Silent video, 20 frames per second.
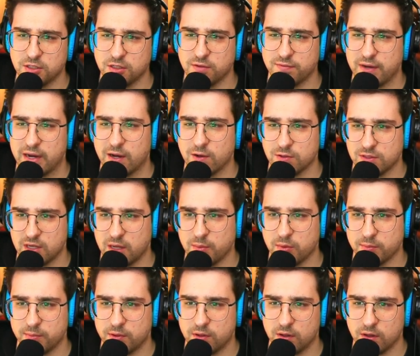of how CD
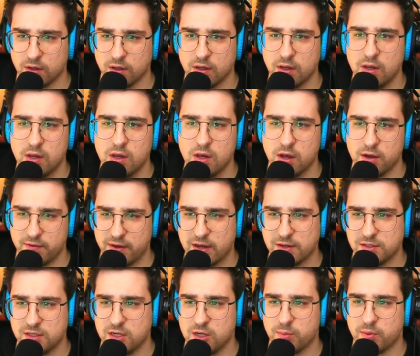
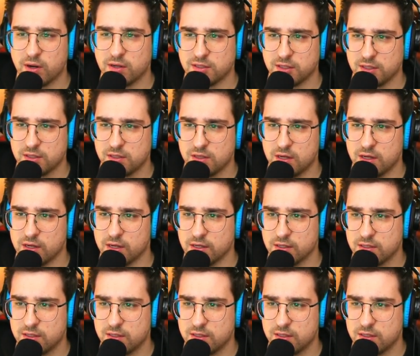Projekt